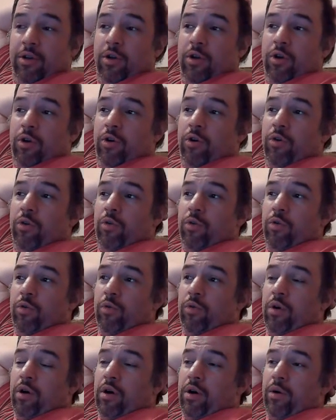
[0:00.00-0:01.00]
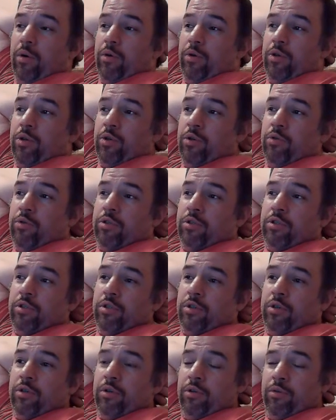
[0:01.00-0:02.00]
who he used
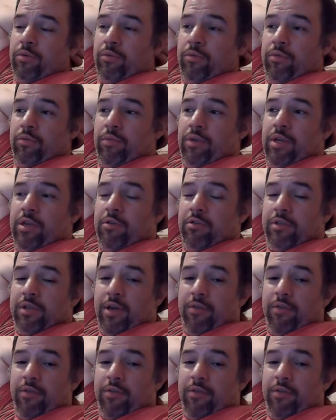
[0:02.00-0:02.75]
to